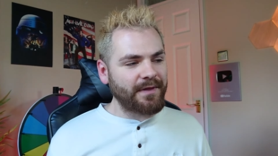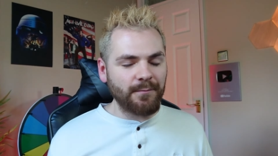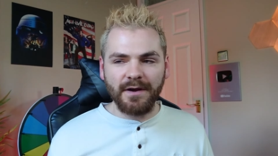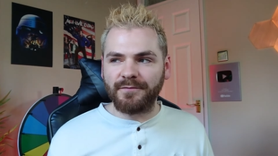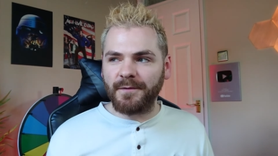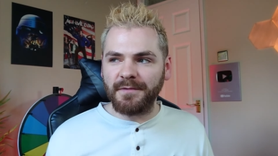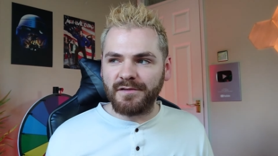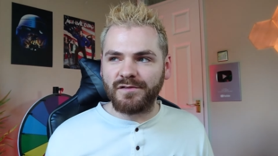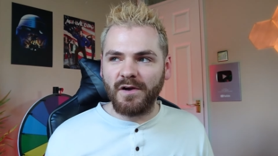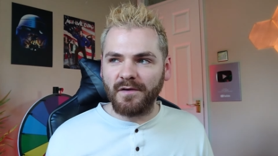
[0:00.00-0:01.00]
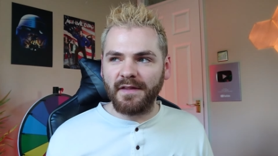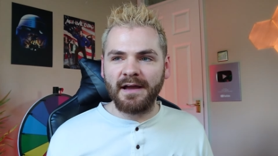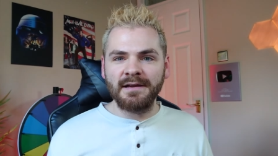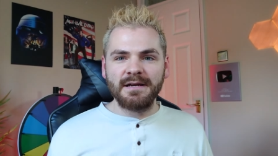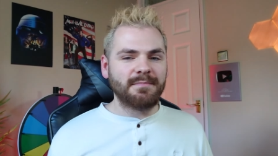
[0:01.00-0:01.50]
It went from this song
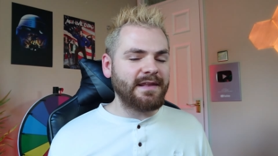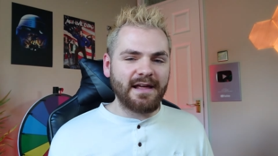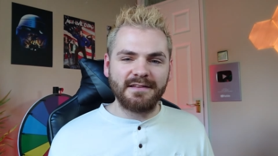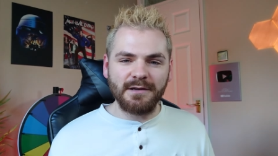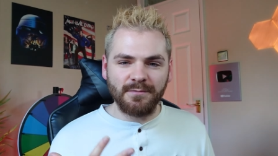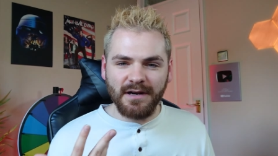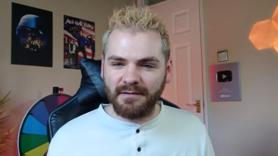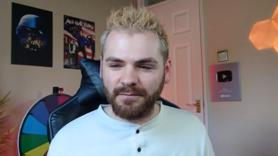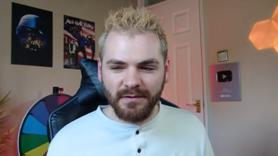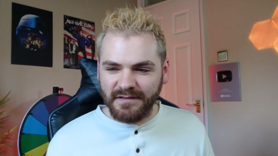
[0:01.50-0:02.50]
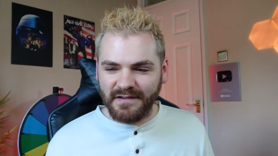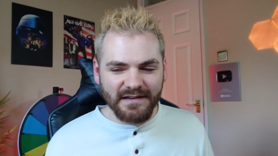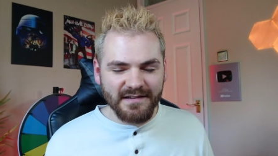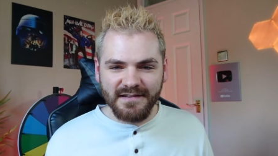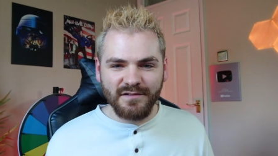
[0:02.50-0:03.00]
that Nadia, when I was
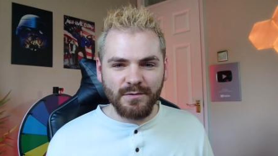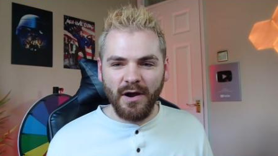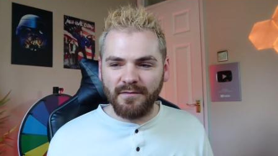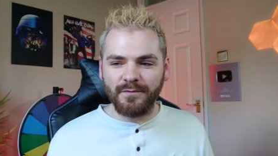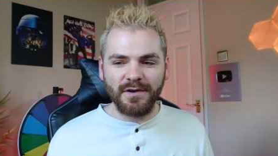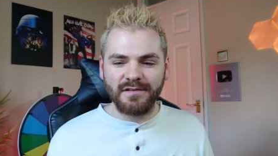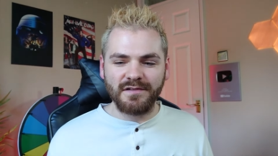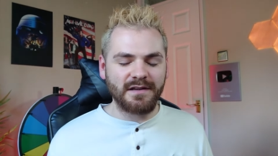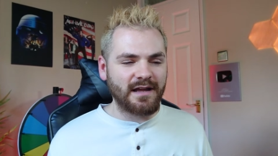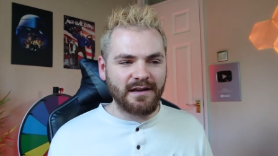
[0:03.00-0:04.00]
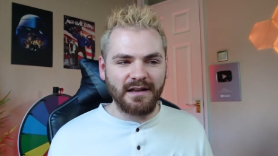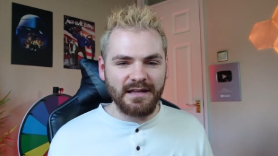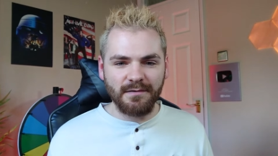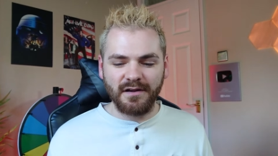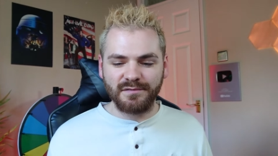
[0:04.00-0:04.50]
like listening to, her voice and, and her
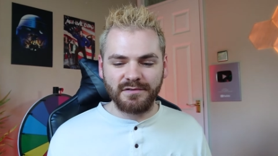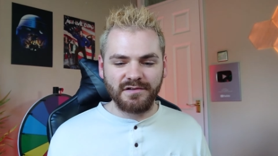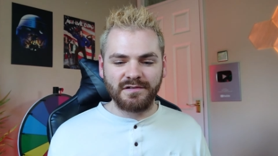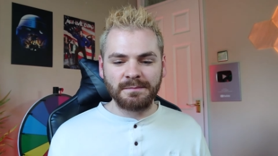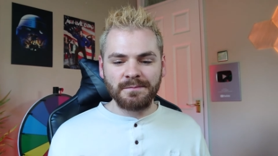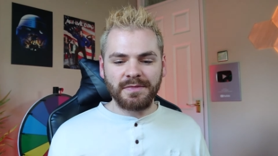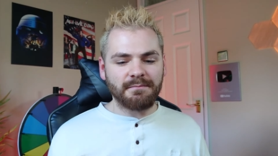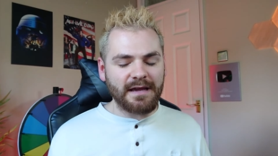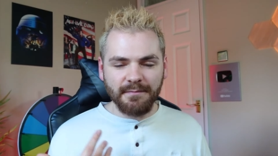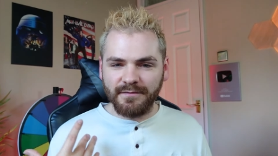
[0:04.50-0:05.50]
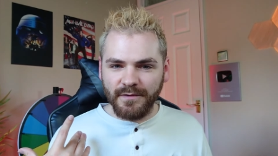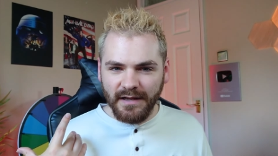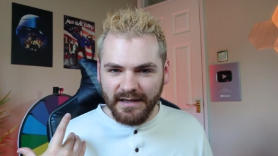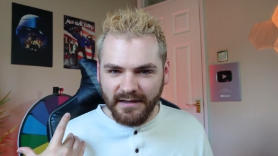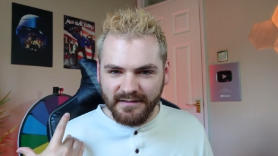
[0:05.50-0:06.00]
lyrics were just making me feel
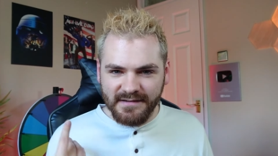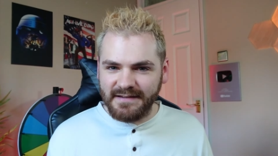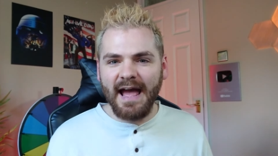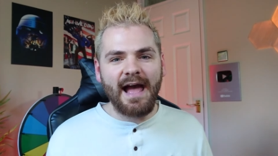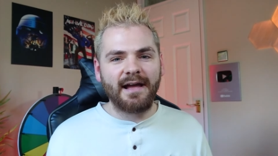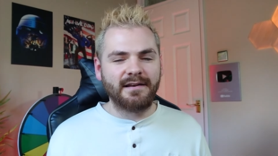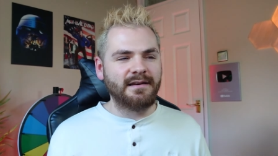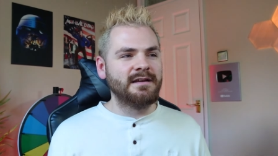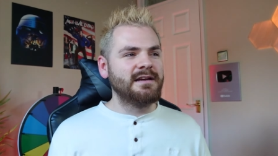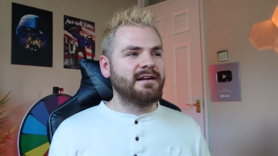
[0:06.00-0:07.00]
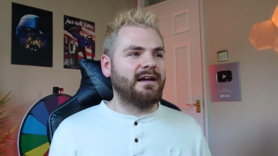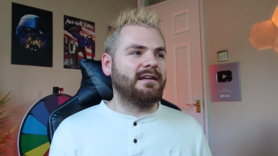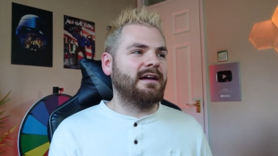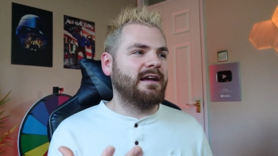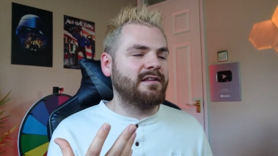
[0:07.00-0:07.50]
like sad and
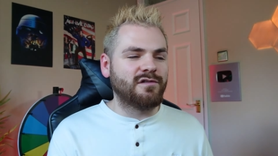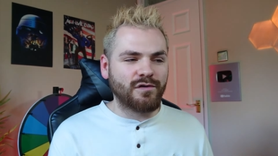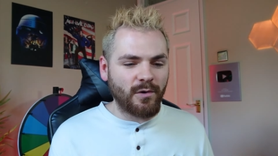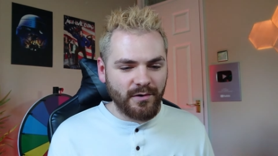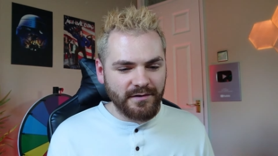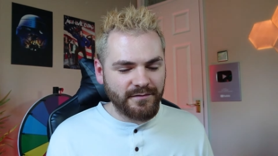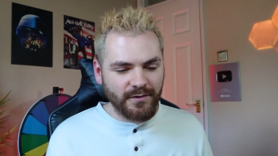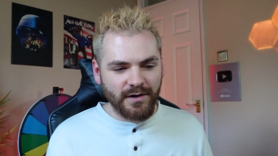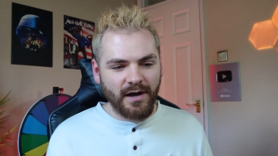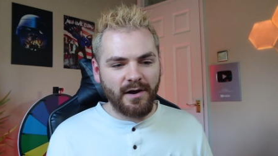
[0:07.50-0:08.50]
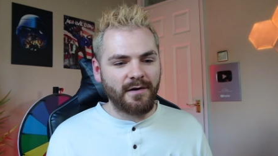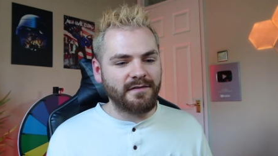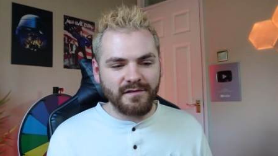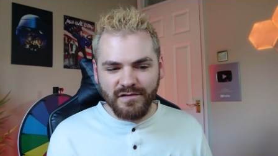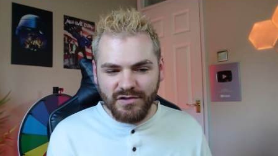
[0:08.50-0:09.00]
and like and sorry for her
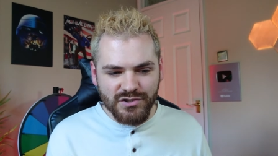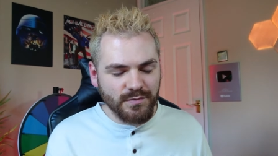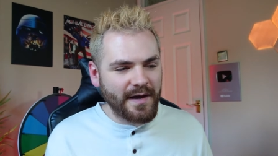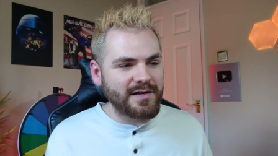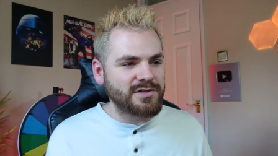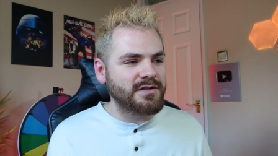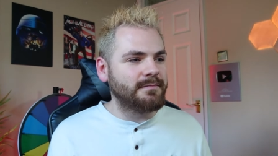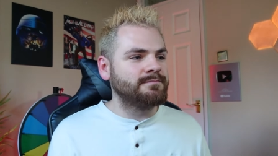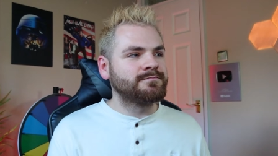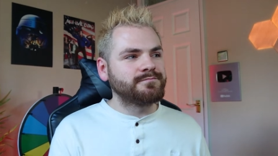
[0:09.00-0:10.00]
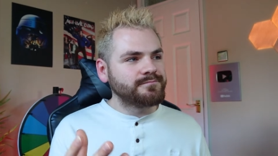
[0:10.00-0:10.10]
and the situation, and